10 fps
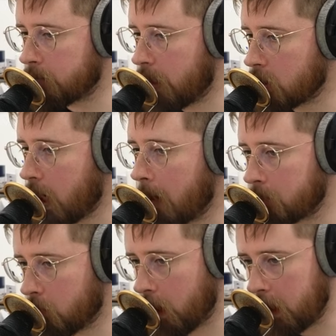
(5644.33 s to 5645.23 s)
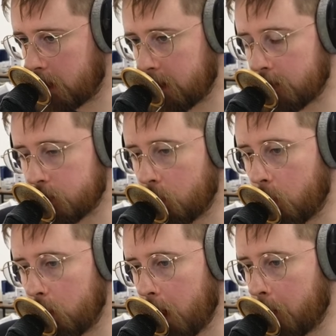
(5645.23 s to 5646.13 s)
slash upgrade. That's
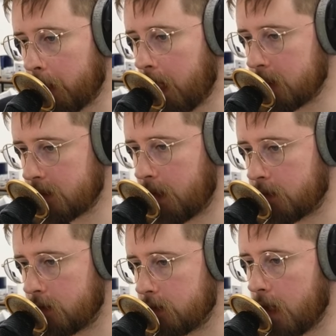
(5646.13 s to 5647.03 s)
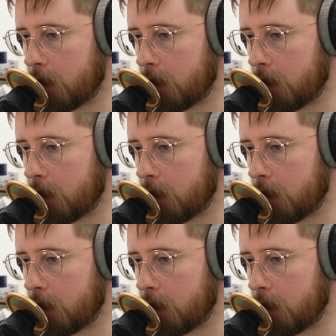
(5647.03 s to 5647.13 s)
all lowercase letters,